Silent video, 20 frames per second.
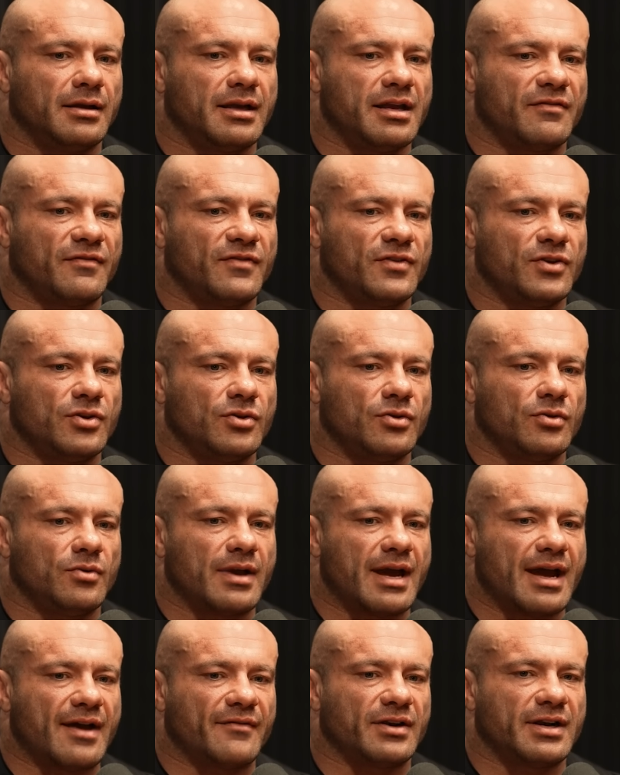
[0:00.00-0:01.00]
if
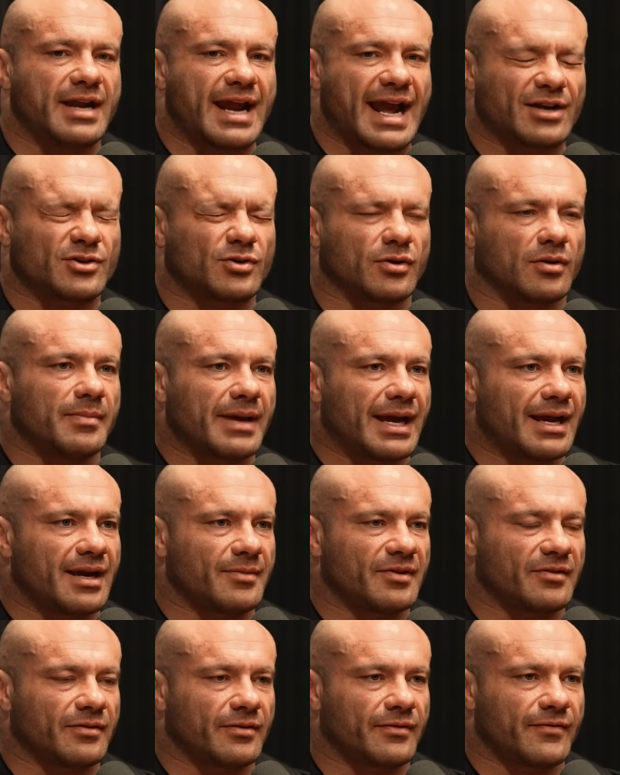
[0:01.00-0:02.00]
you have a natural
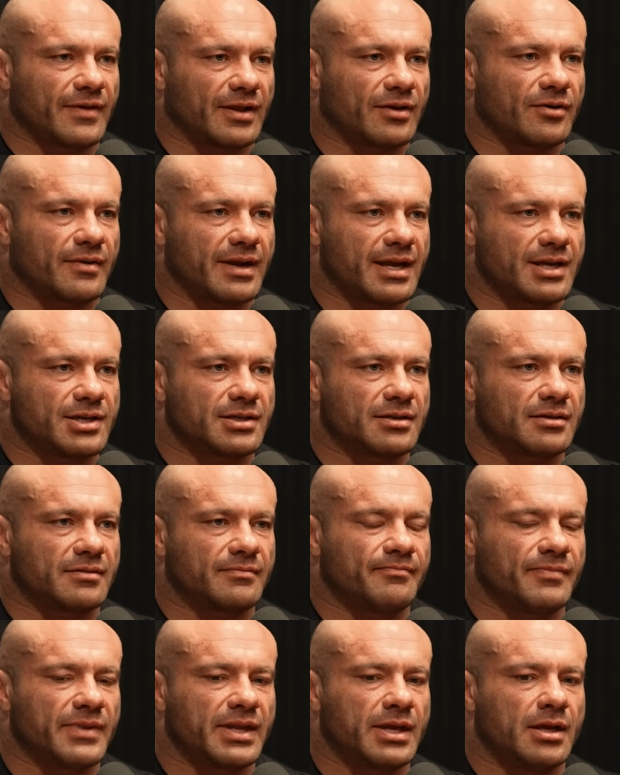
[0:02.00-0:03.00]
bodybuilding
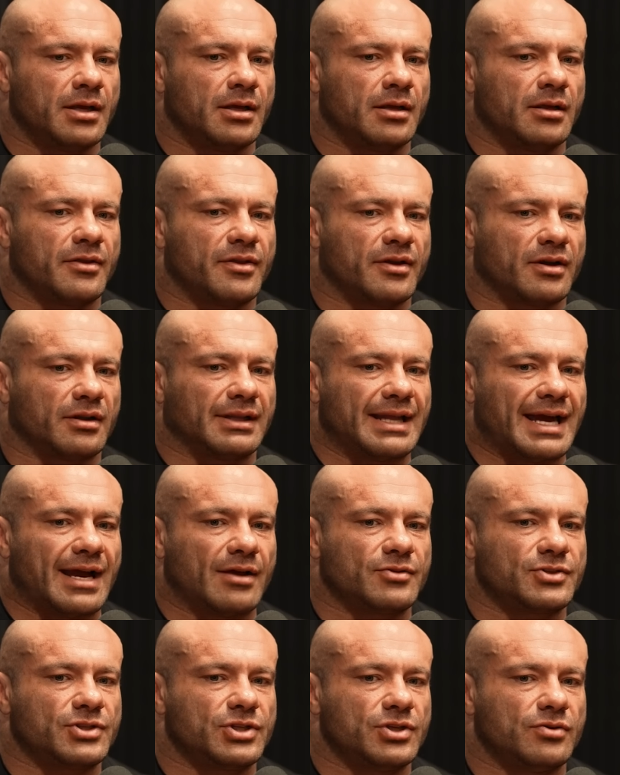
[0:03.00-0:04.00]
federation that
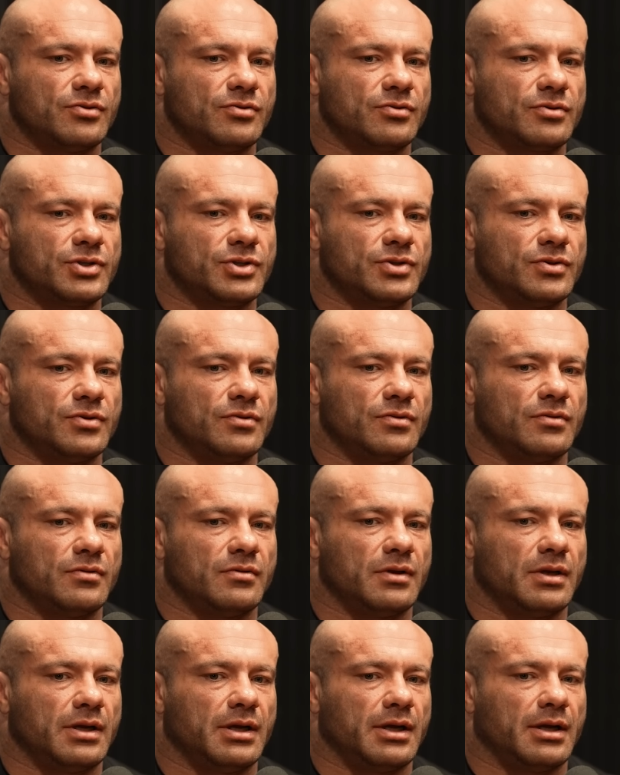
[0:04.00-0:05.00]
allows you
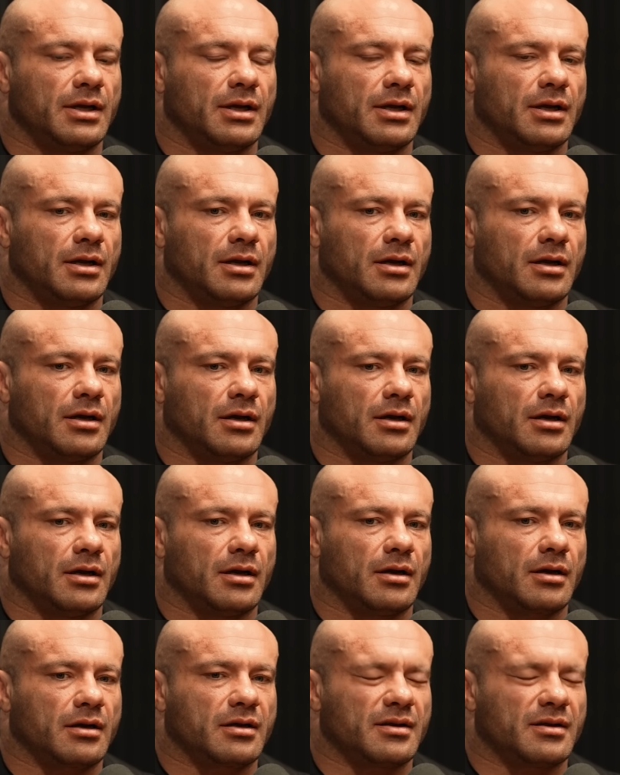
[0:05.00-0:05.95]
to uh,